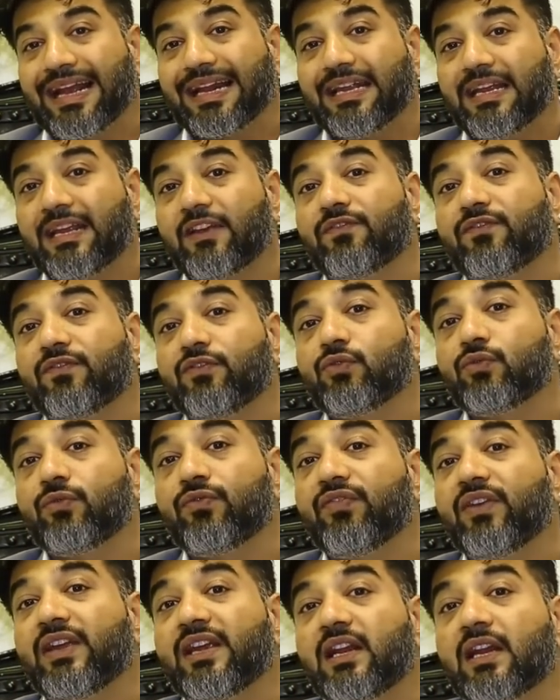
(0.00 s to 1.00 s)
And if you
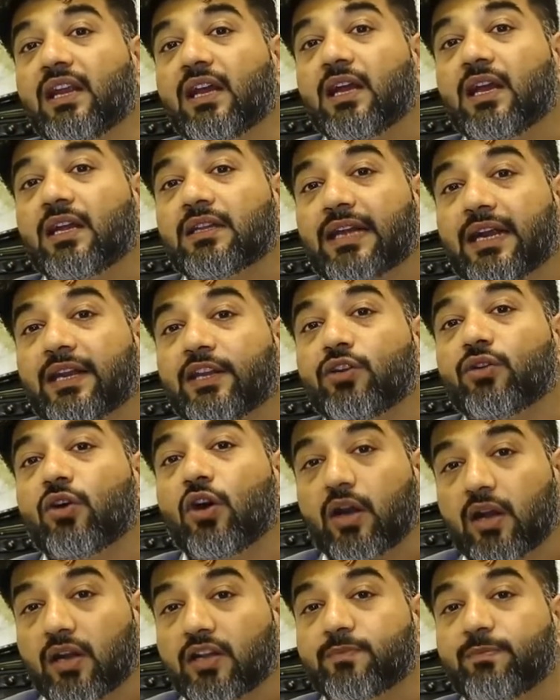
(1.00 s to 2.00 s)
feel that
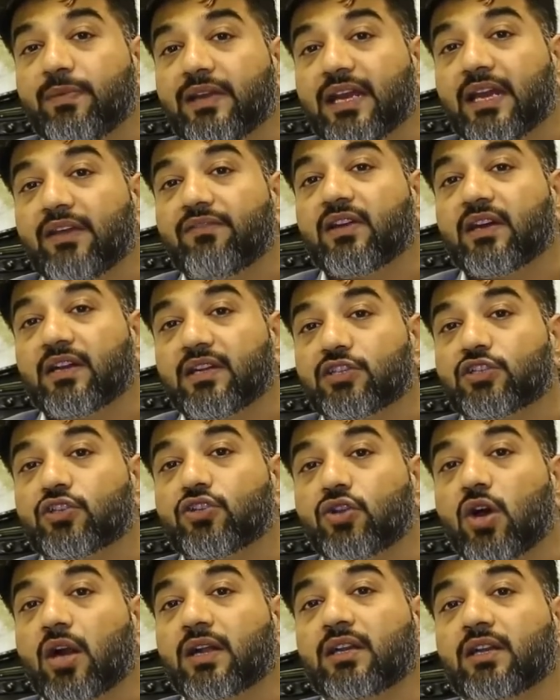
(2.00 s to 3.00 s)
your behavior is
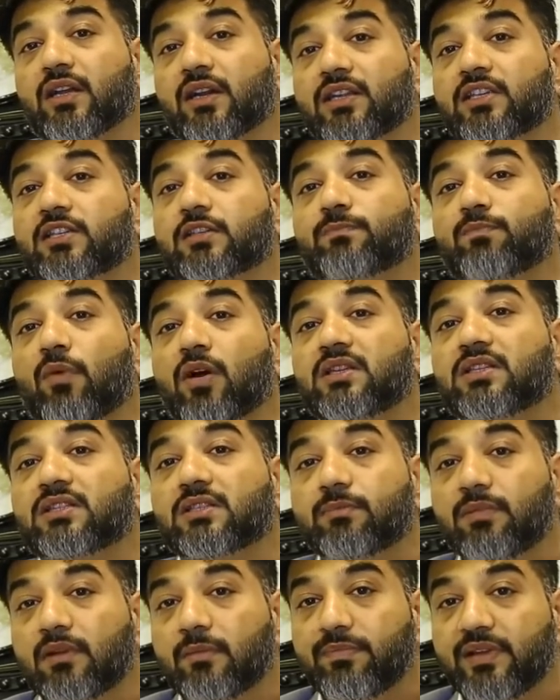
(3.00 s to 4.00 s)
not
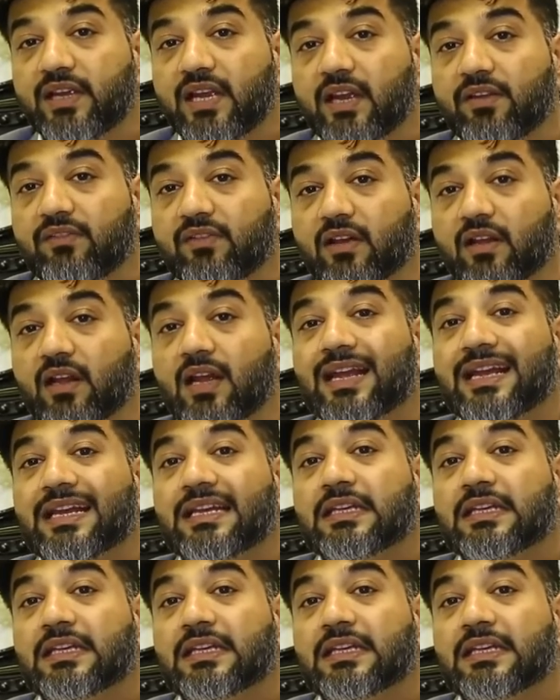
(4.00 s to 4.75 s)
responsible behavior,